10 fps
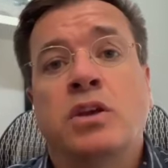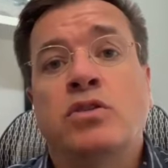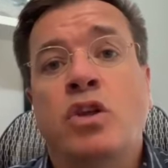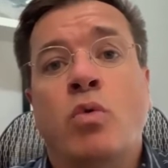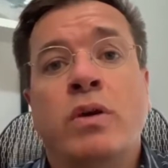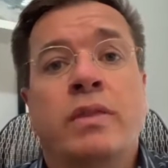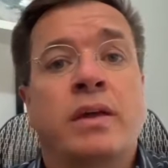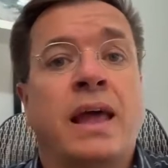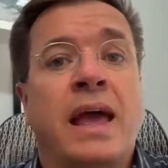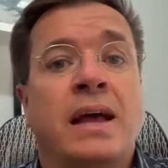knowing
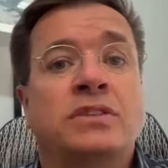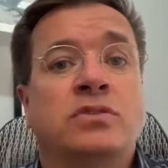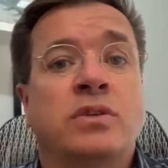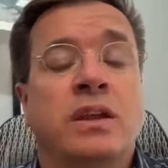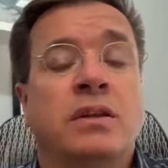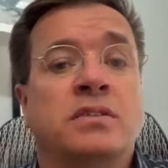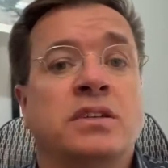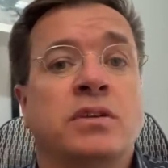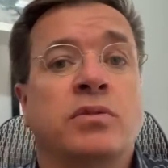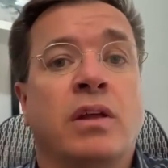that as you get into
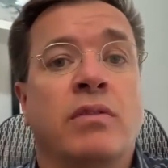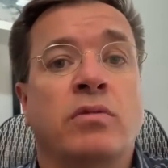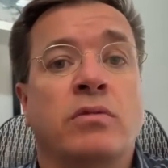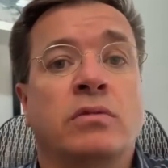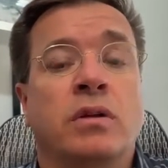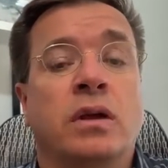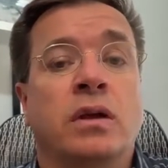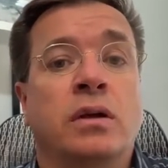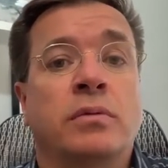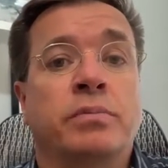senior level
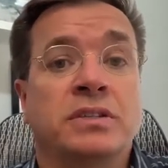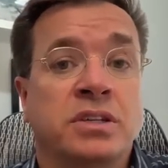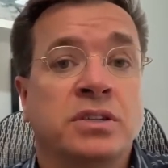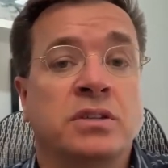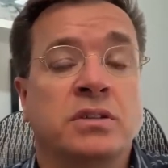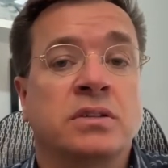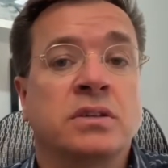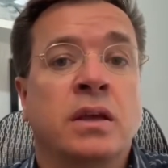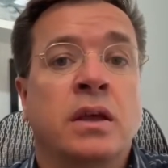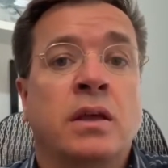positions,
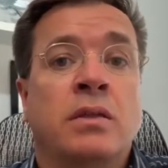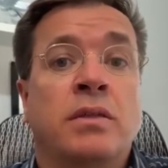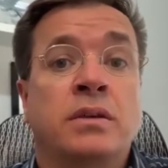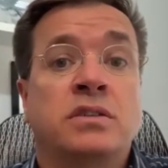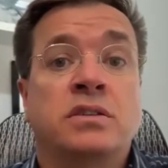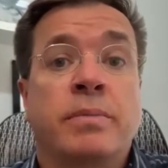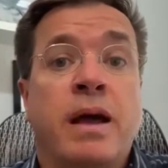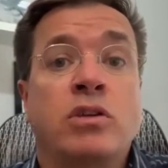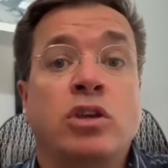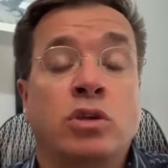This is
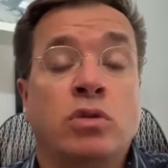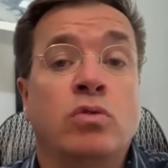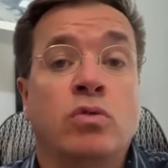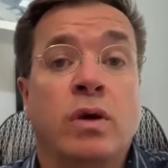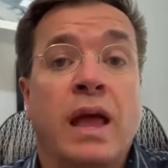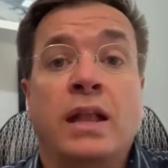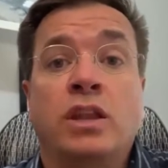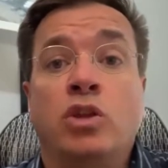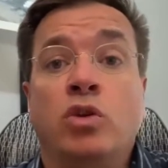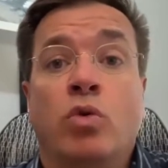about you
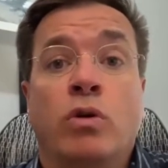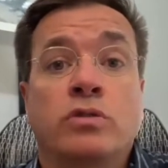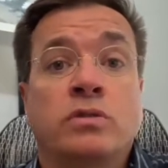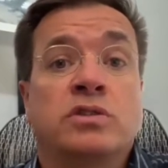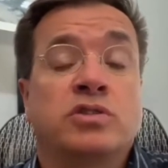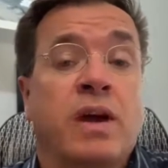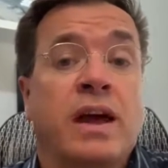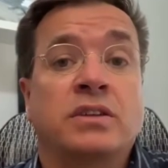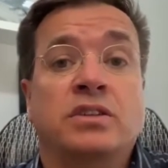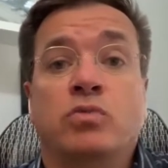and your
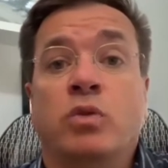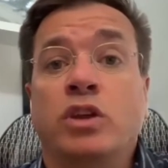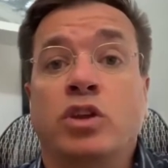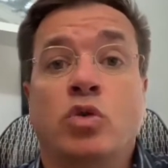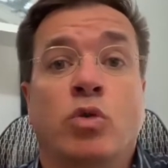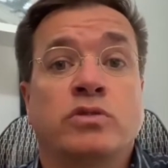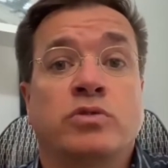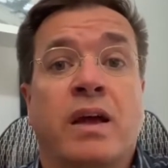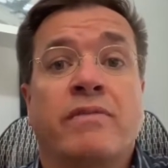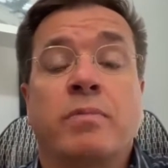strategy, what you're
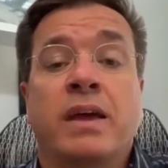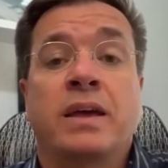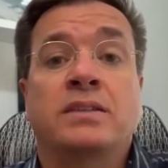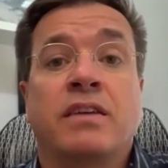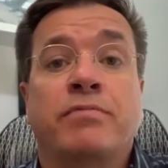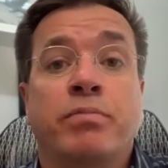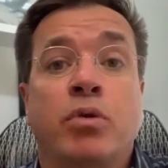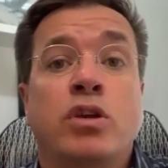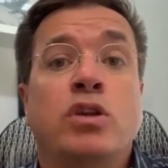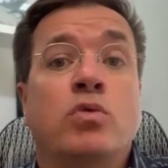driving, because they
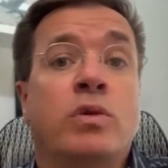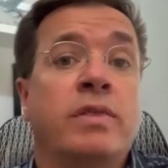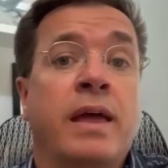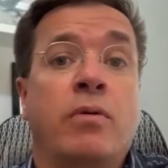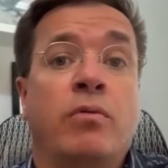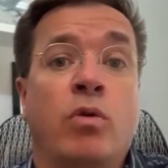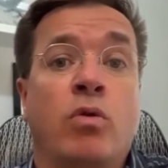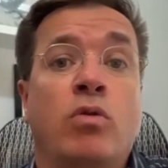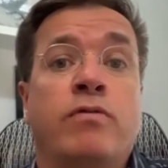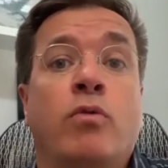put you in that
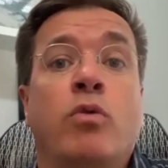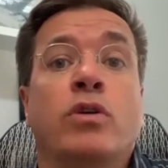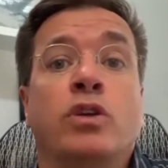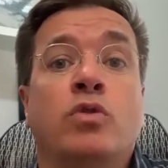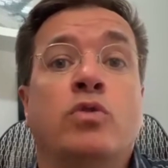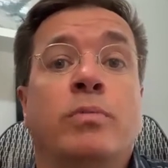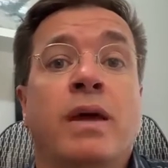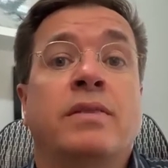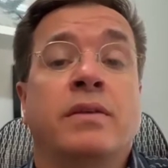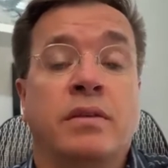role for you to
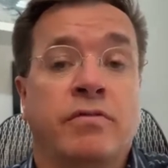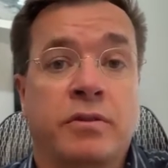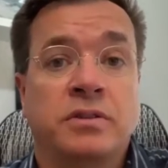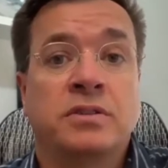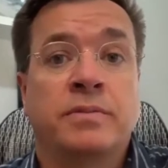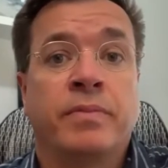make the difference.